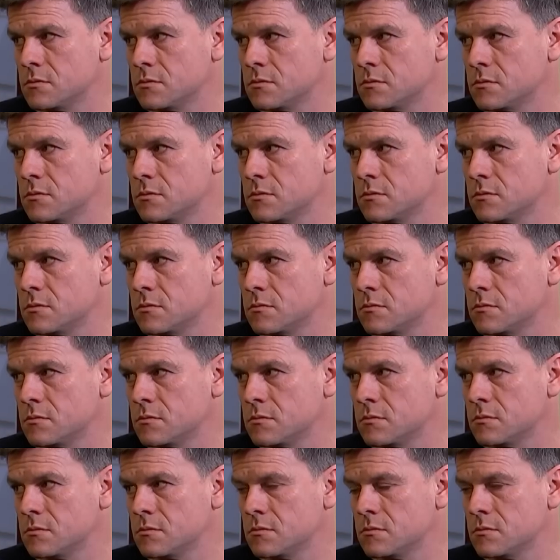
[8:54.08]

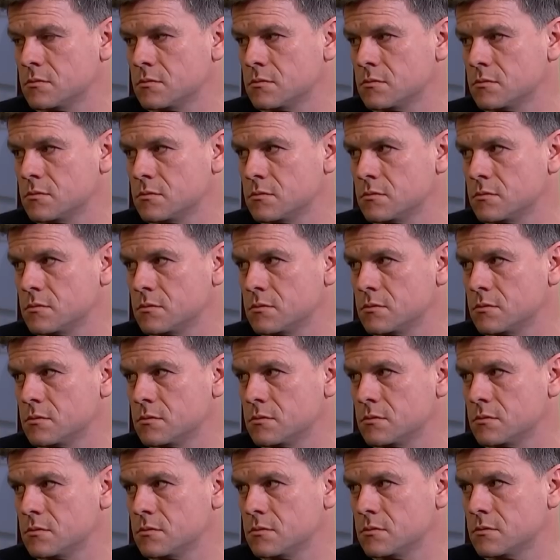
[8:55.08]

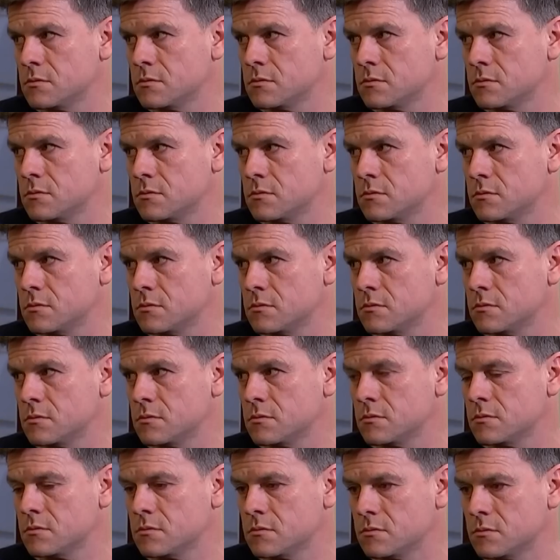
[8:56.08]

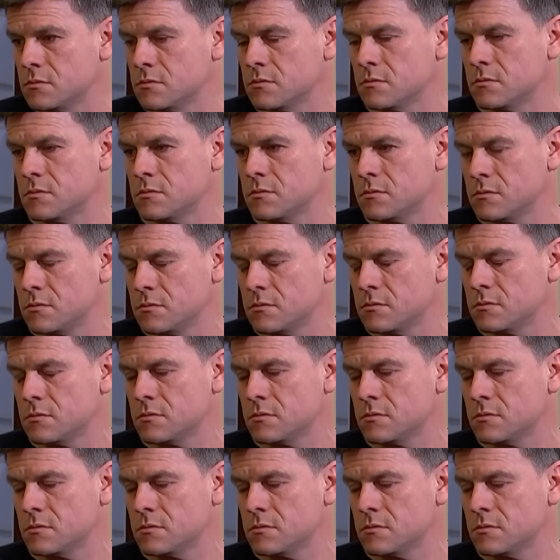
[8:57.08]
The person shown says nothing.